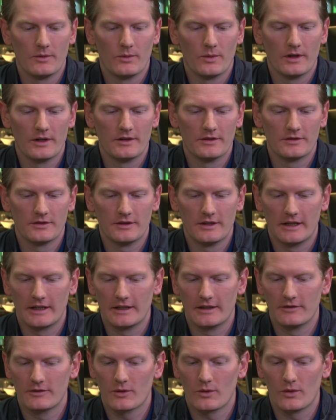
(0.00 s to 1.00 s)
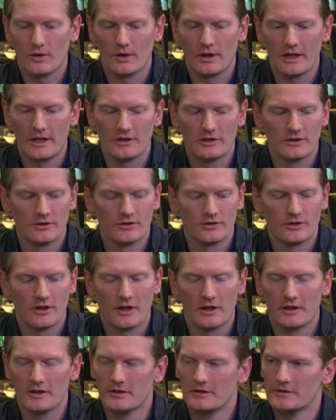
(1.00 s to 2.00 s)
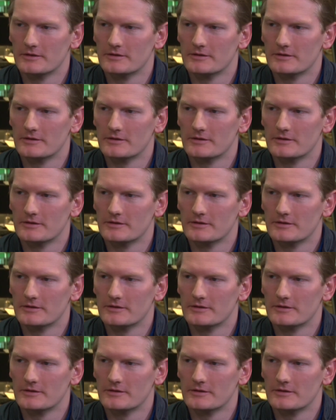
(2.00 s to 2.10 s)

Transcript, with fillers: Where does the negative correlation start?